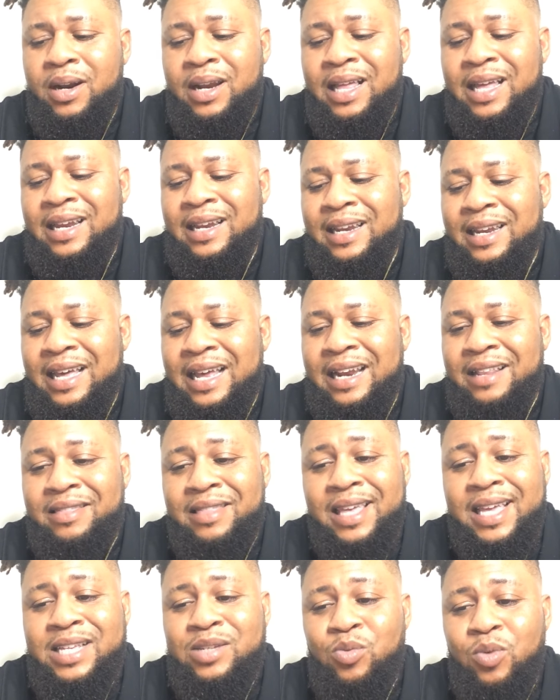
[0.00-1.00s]
Not a lot of
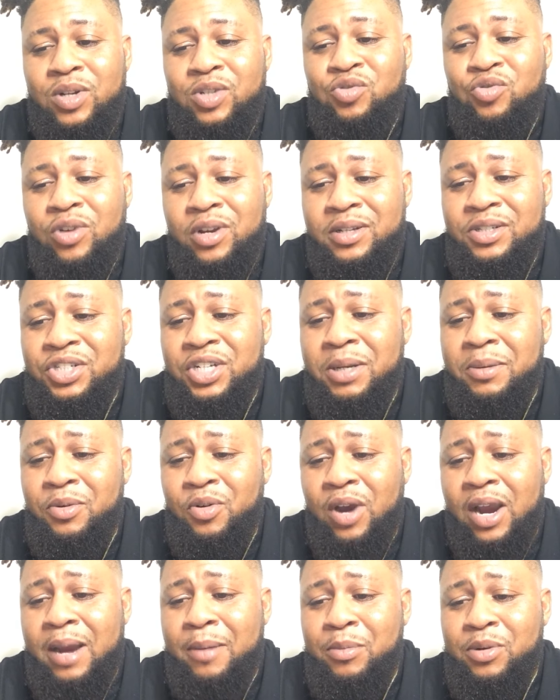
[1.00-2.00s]
things. When Jim
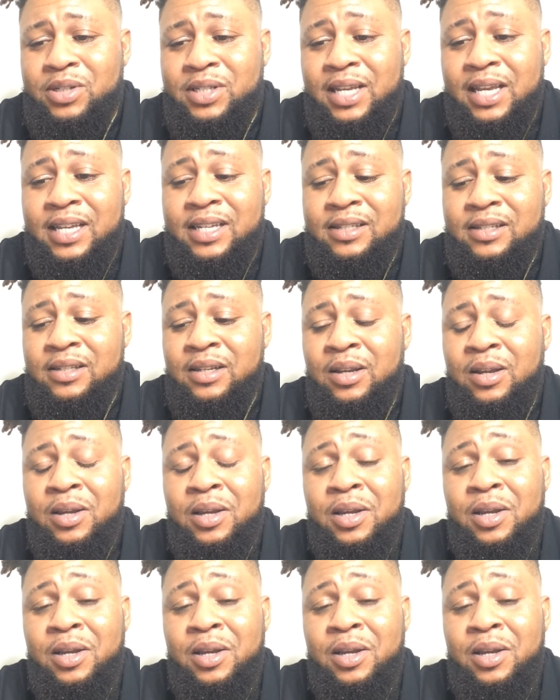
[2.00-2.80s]
Cramer says